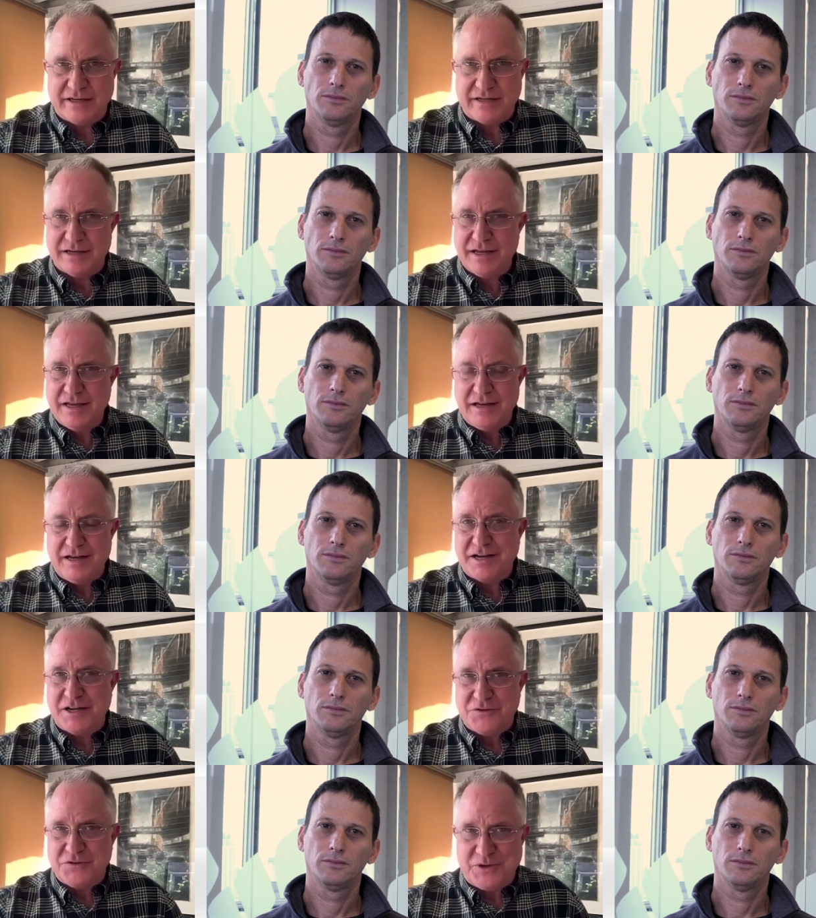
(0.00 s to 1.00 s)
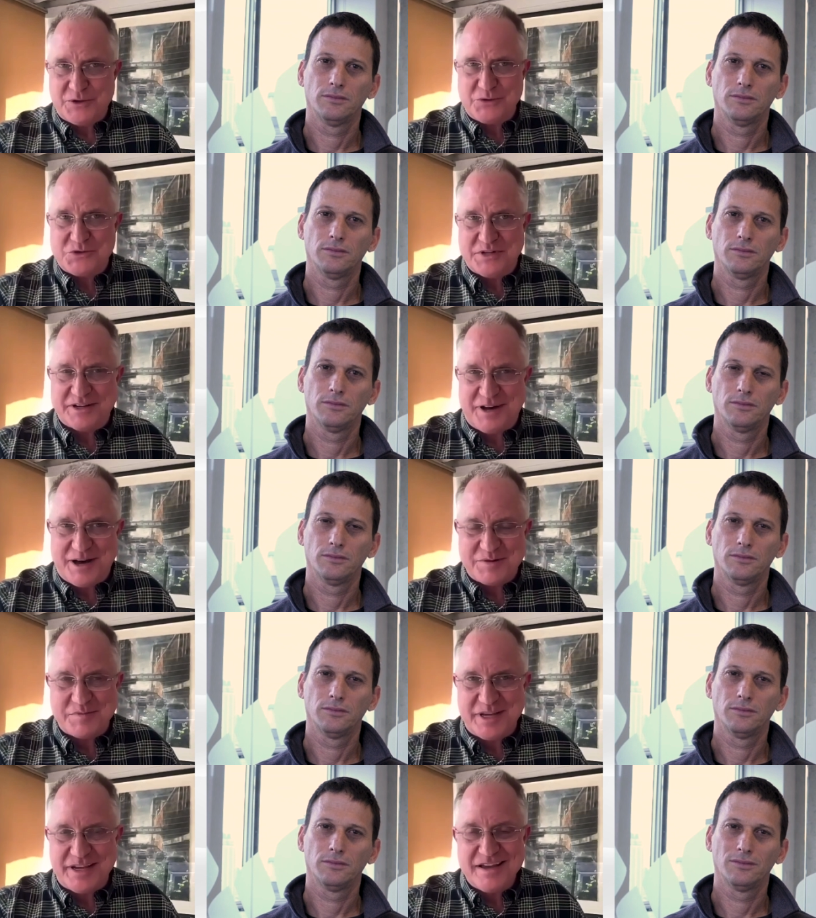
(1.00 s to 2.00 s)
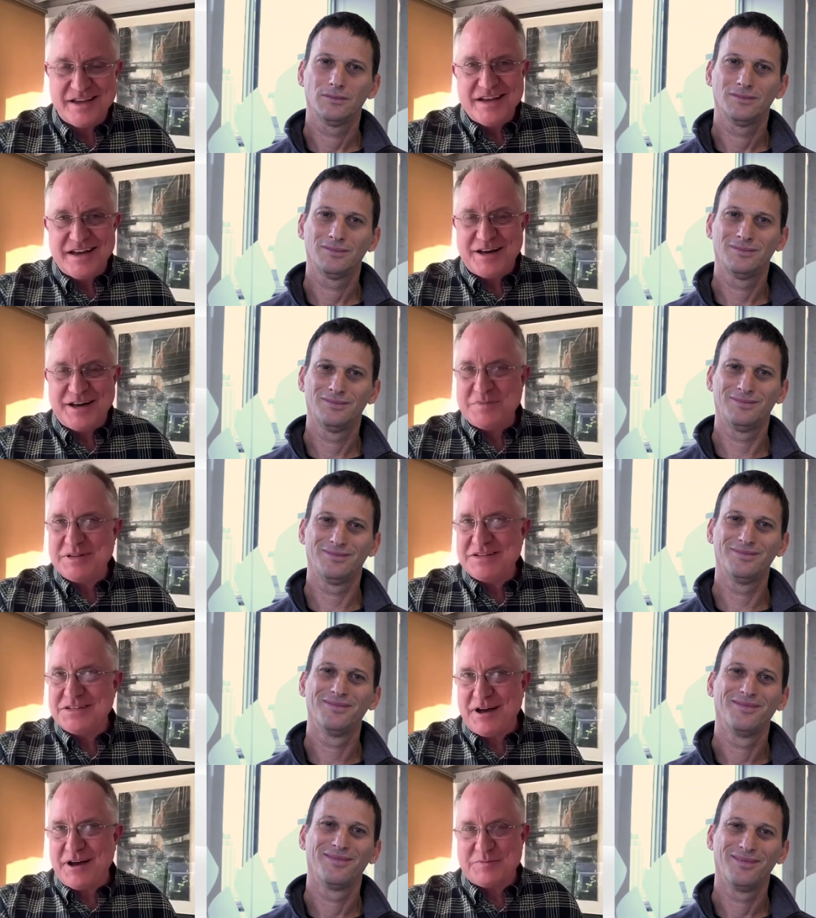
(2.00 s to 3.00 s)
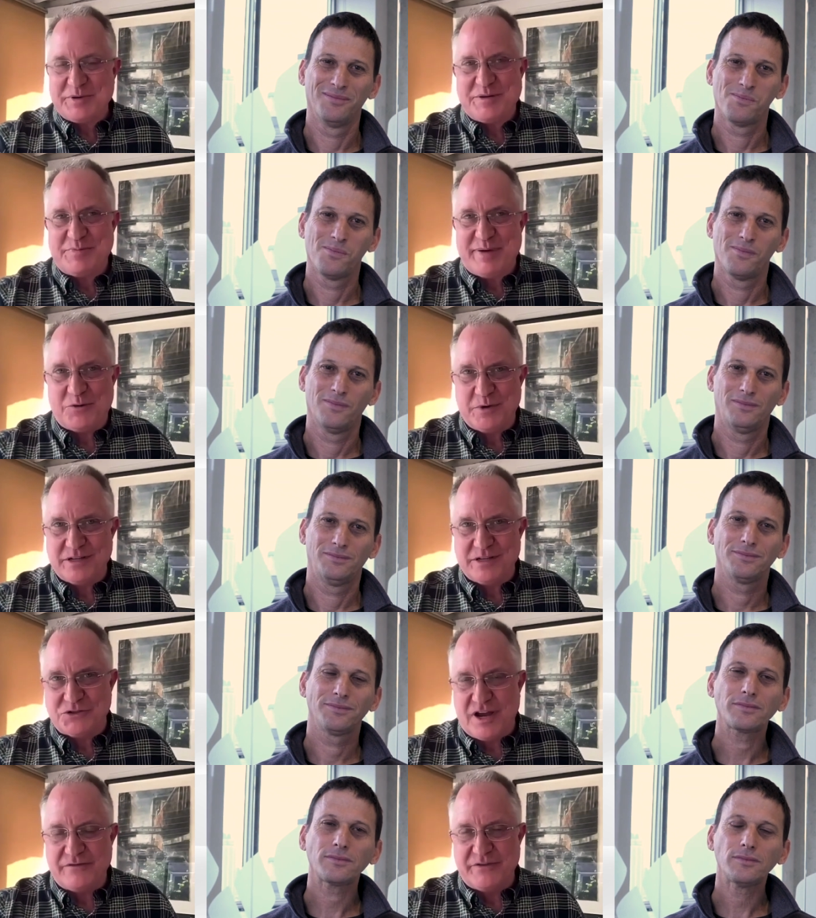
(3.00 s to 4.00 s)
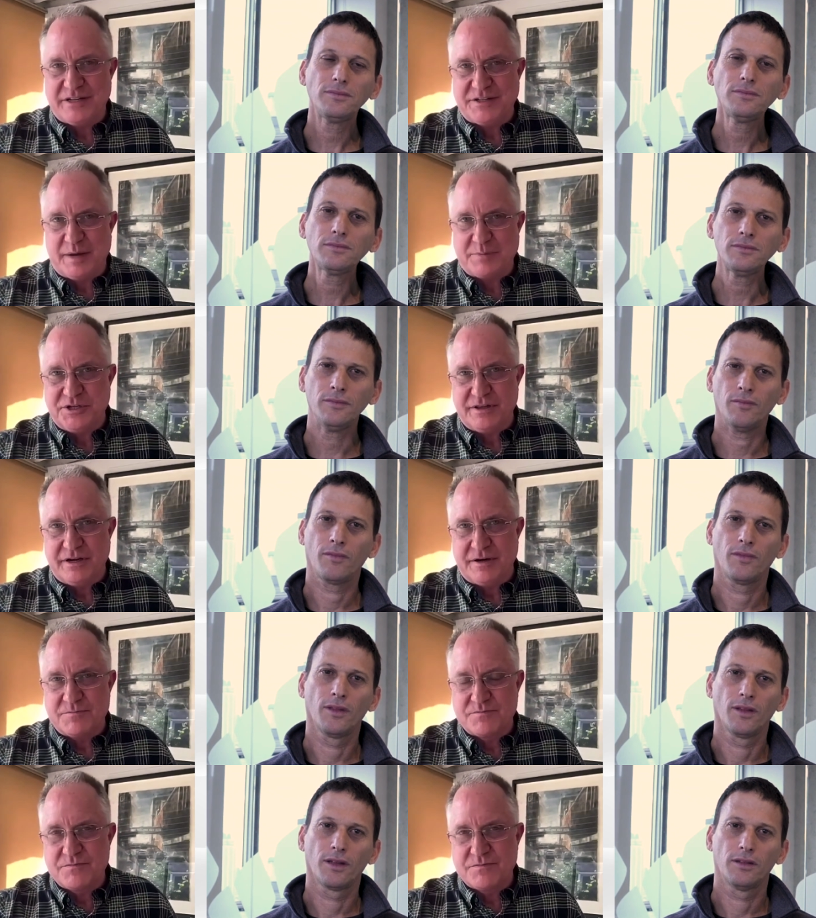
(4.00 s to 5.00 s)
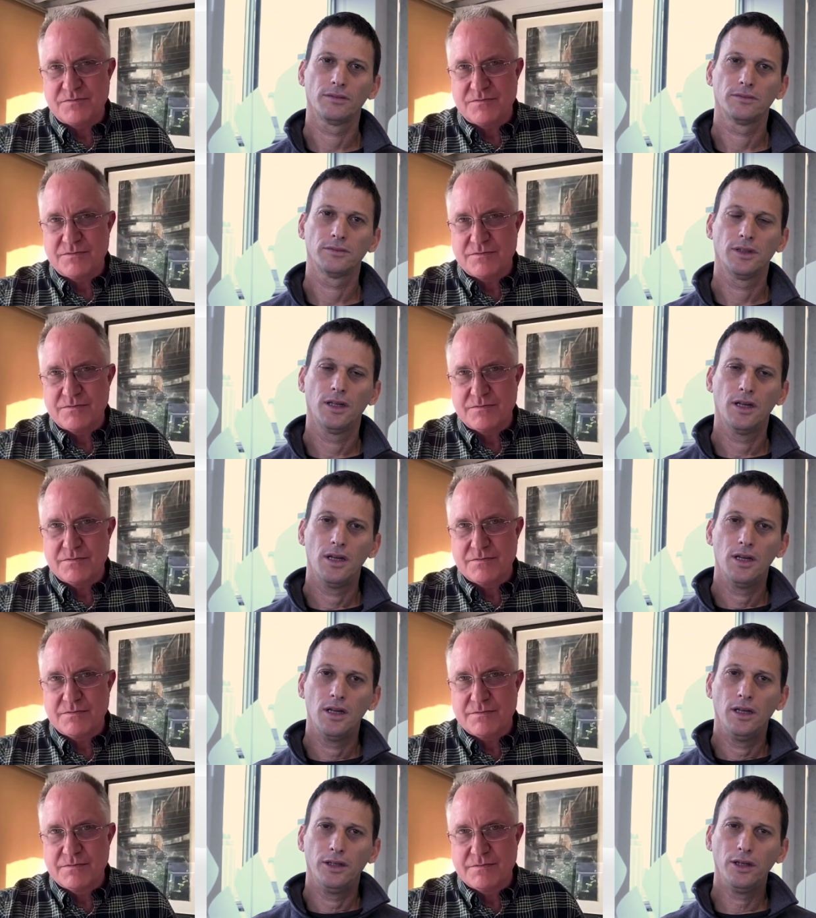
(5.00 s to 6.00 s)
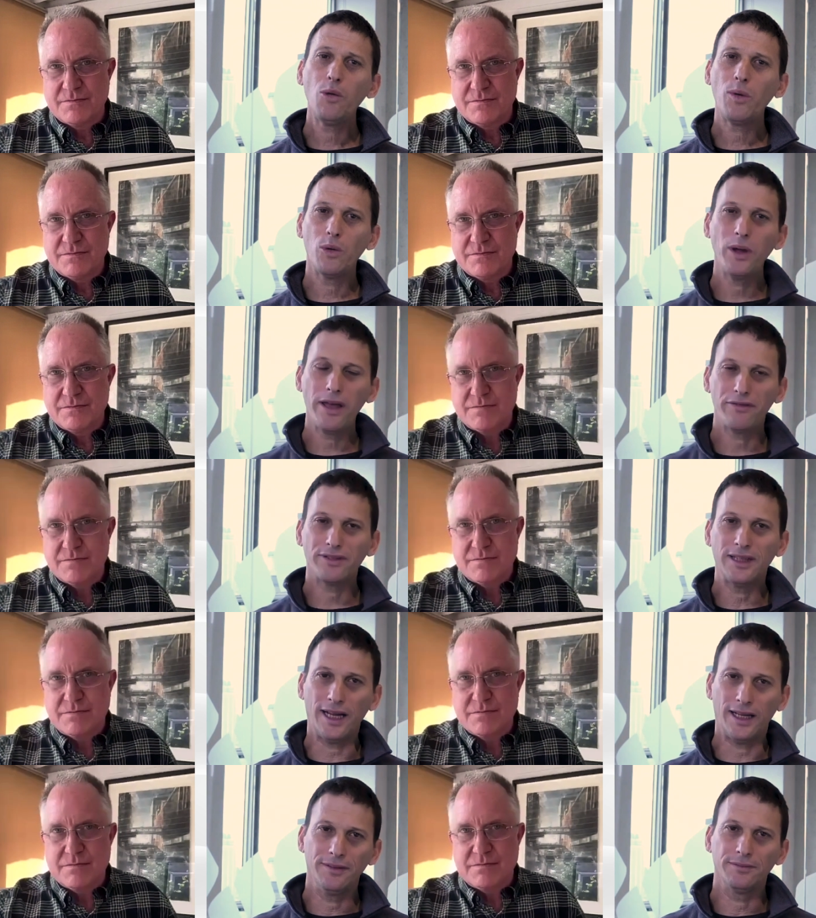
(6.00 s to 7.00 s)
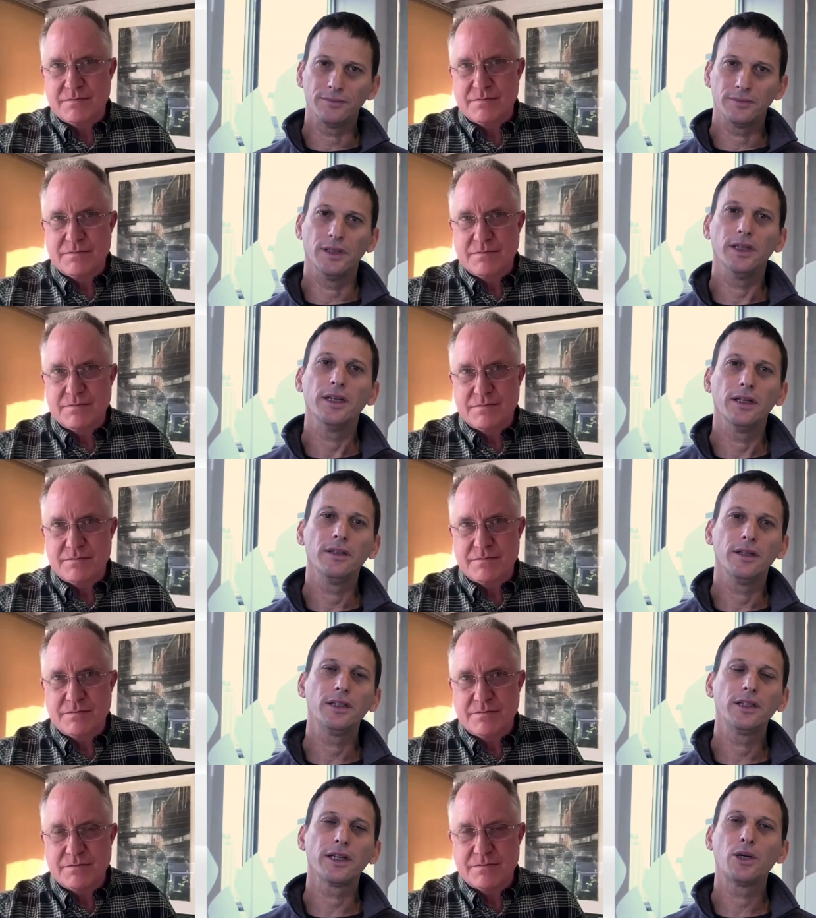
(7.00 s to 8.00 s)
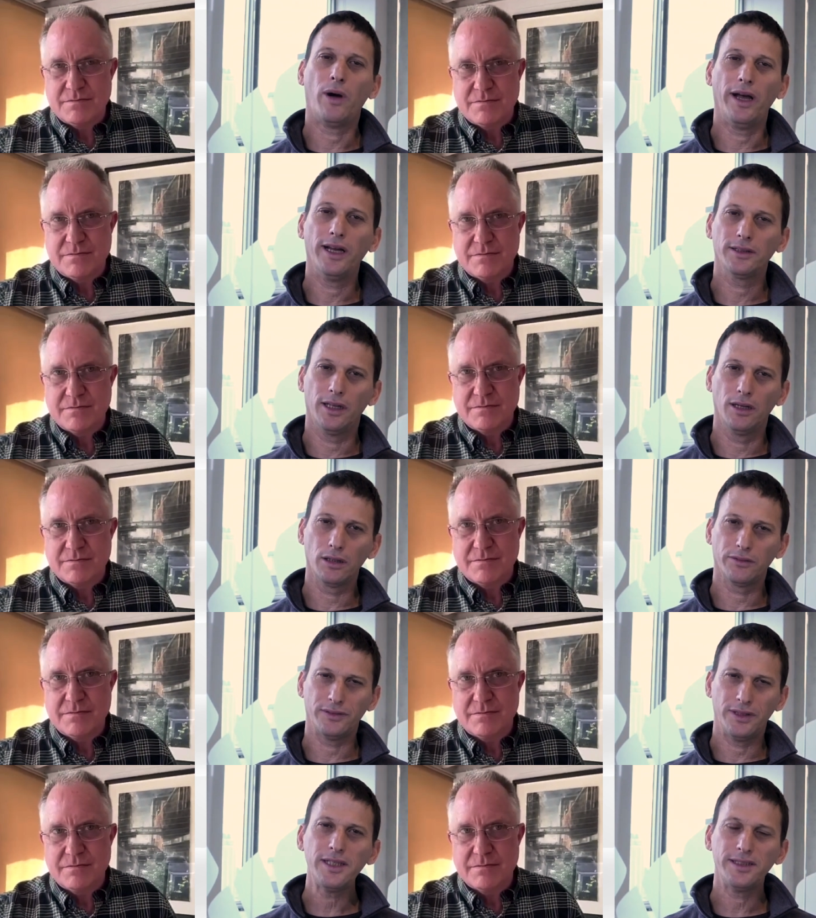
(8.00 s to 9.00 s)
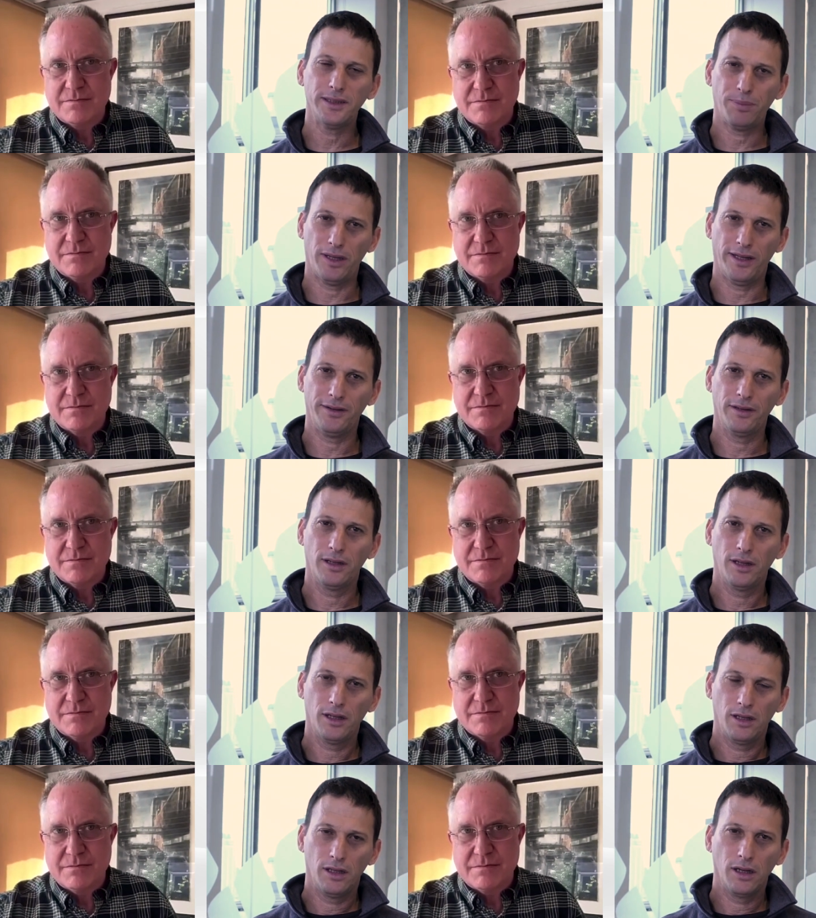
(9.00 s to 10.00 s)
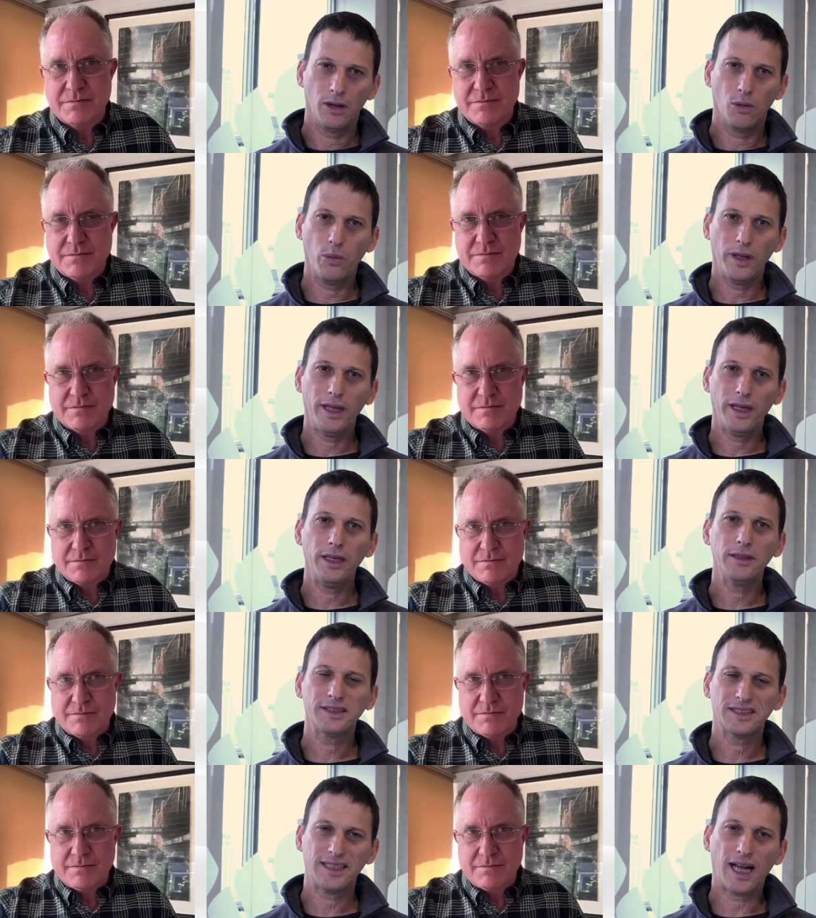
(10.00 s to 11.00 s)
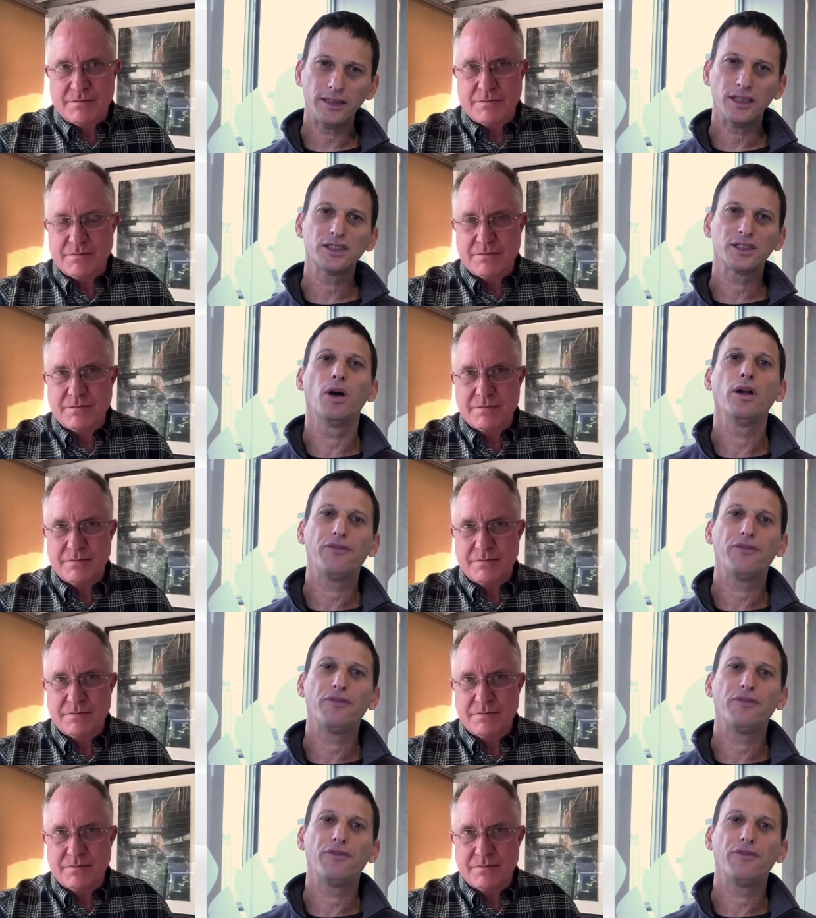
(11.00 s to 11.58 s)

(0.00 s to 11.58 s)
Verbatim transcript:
Speaker 1: a a confused economy. Uh, talk a bit about what's driving adoption there.
Speaker 2: You know what we have done, and it required a lot of discipline. We started small